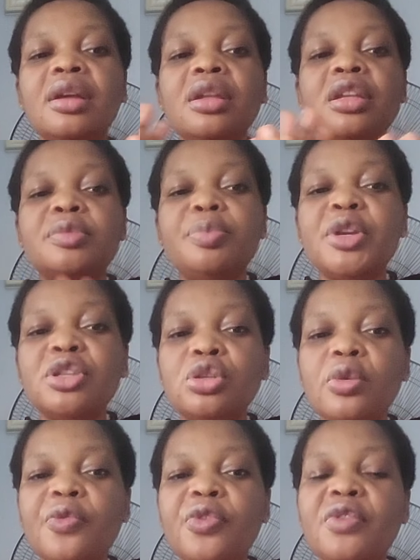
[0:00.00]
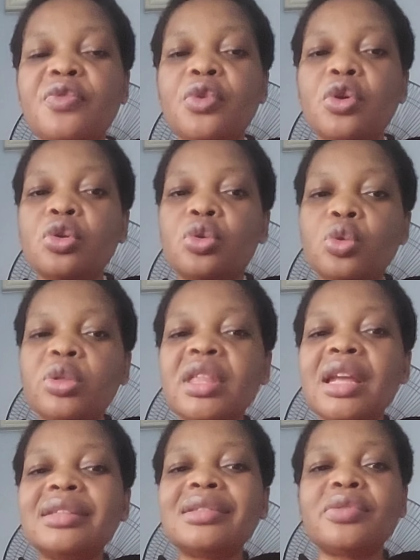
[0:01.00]
it brings you favor,
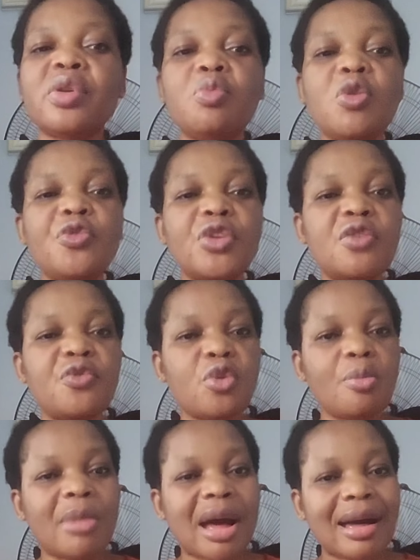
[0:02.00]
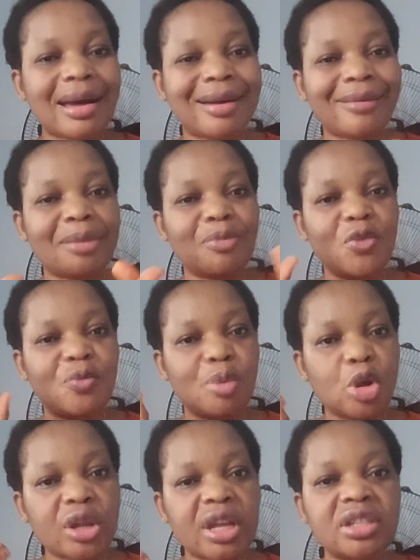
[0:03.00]
goodness, remove evil mark, remove
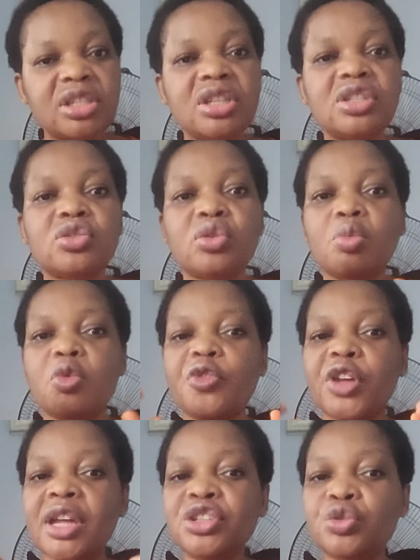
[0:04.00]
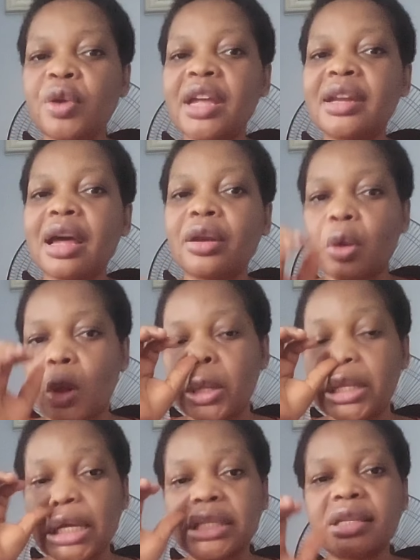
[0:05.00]
blockages, remove hatred and
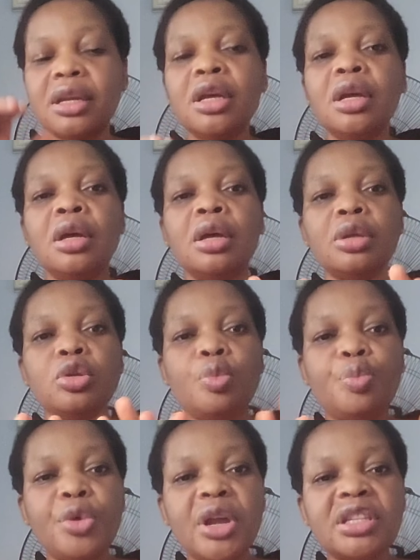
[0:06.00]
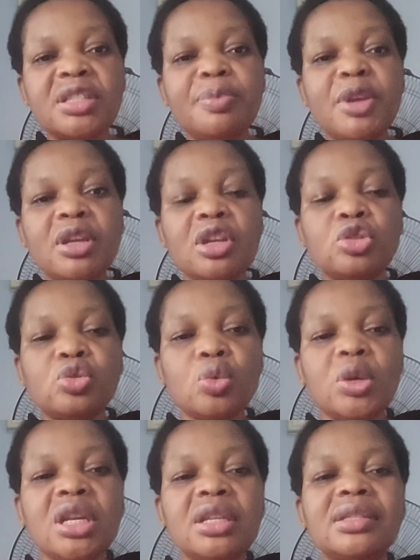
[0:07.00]
all that. You pray, speak
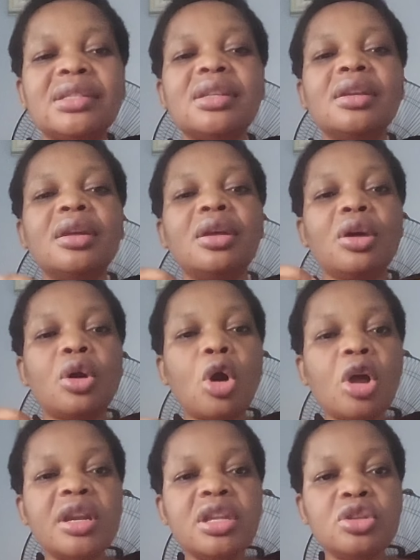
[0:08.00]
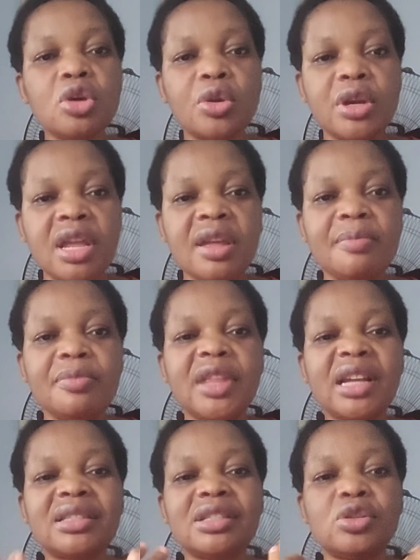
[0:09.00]
into it, calling your name.
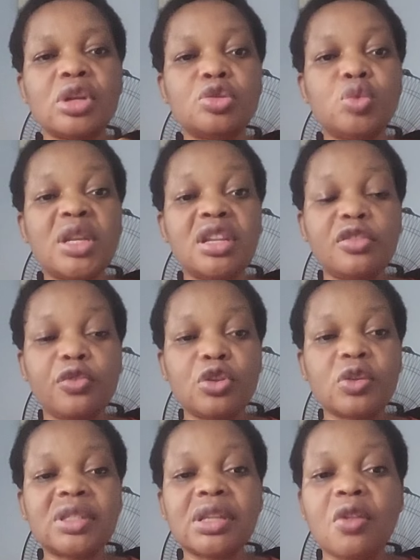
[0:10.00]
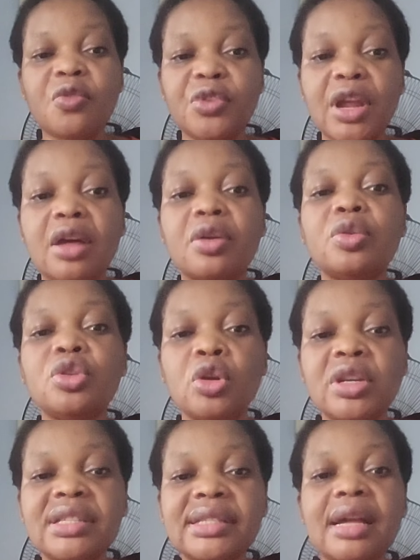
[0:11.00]
That is, you're doing it for yourself now. You
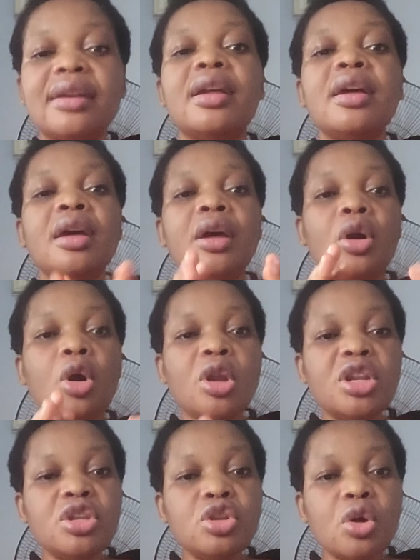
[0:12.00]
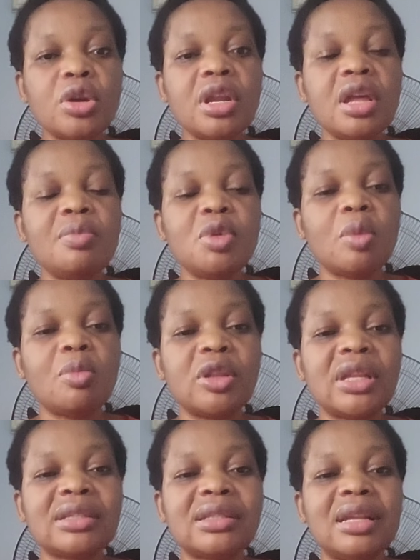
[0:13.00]
understand? Calling your name, your
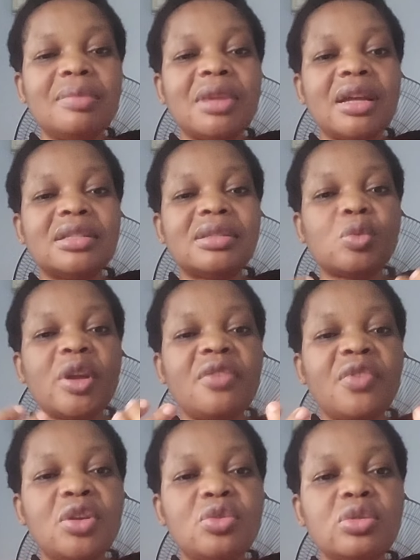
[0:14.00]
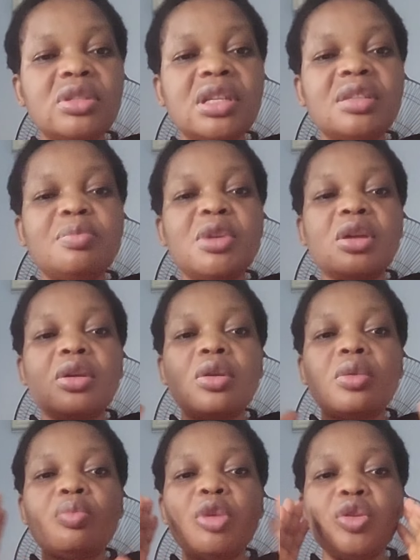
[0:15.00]
mother's name, that it, whenever you use it, may
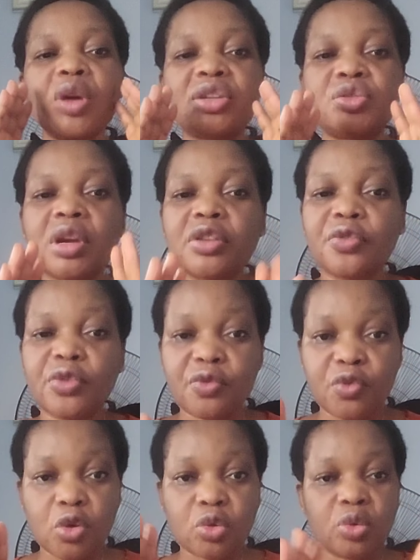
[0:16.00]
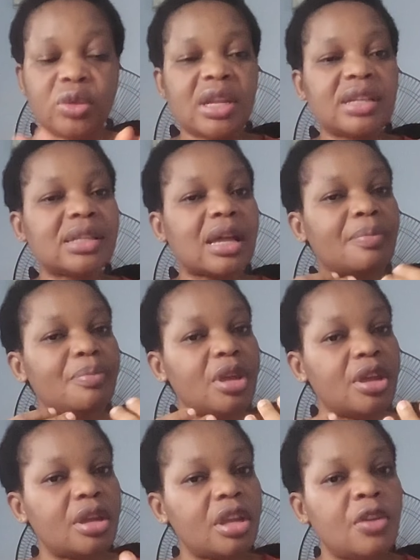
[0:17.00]
you attract favor, goodness, and
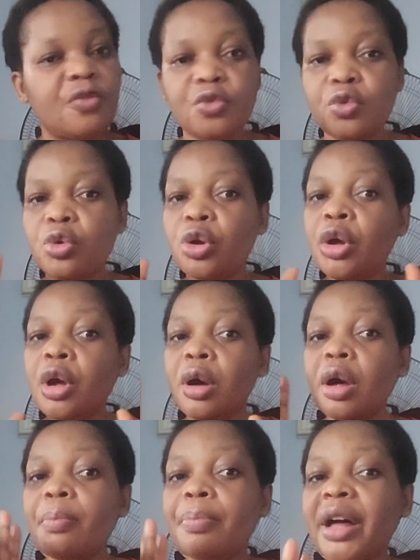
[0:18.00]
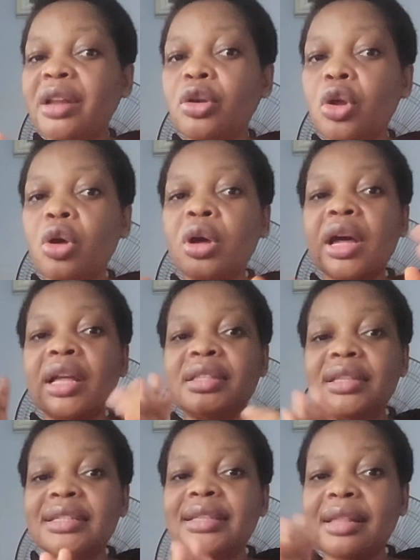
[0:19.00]
may evil, bad luck,
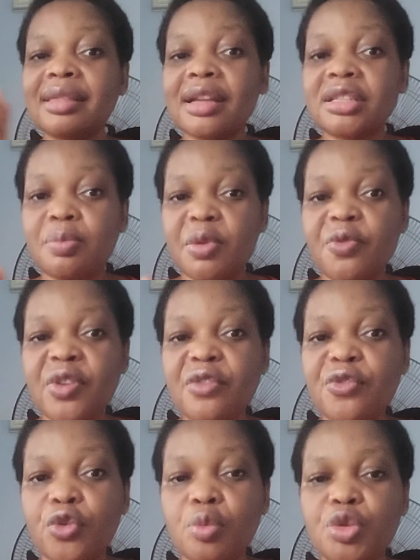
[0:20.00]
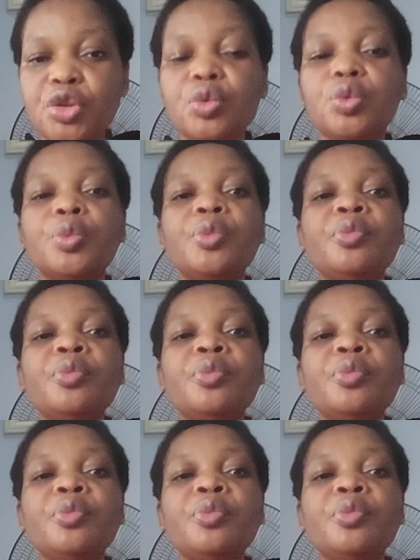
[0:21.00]
and this and that be far from you.